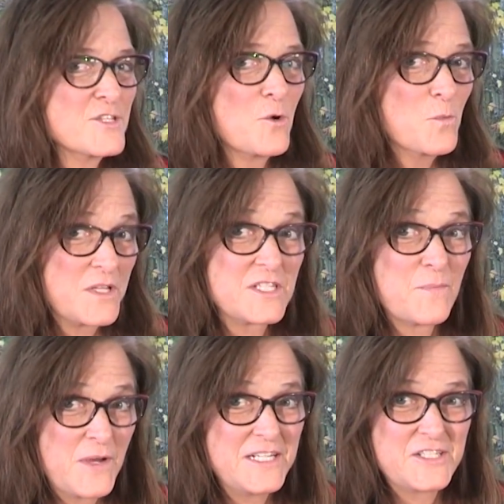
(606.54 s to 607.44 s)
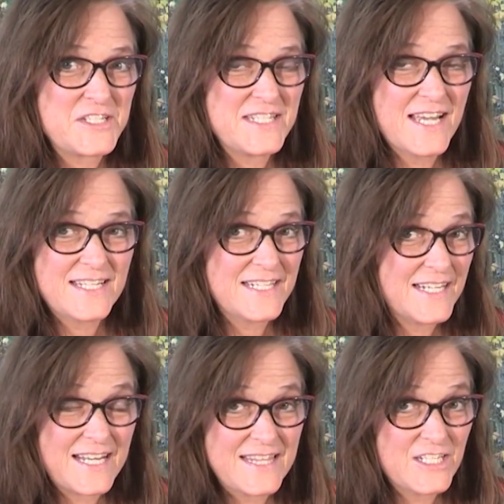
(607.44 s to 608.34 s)
So what Sabrina just said,
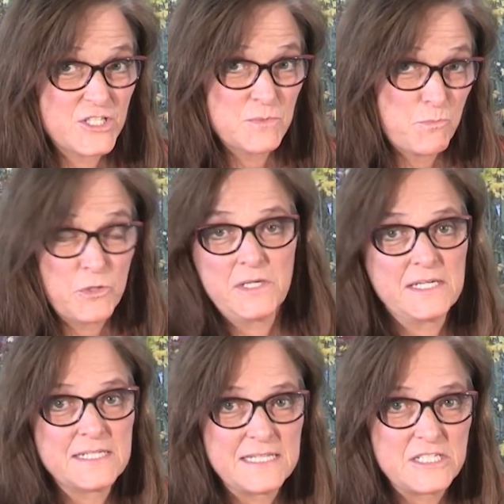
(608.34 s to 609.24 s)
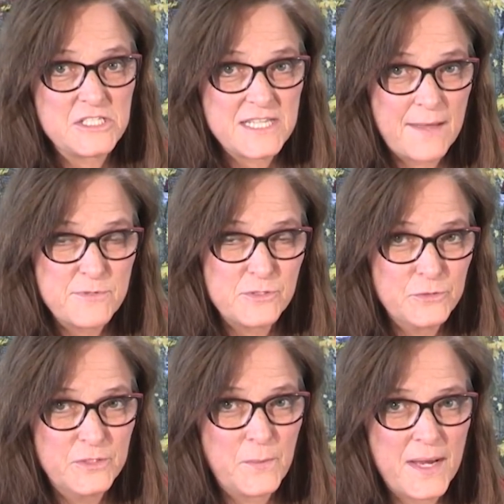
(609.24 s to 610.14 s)
and I think she's brilliant, I think she's
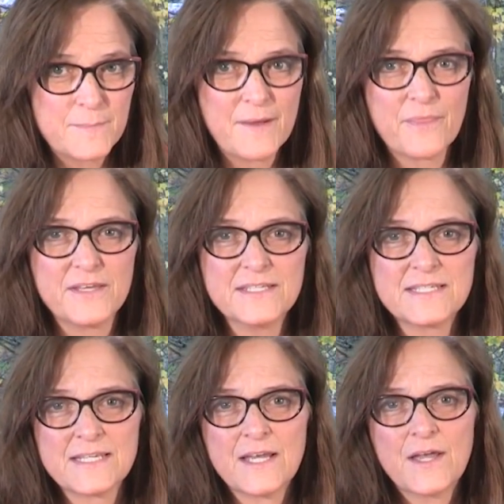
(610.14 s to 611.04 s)
absolutely right about this.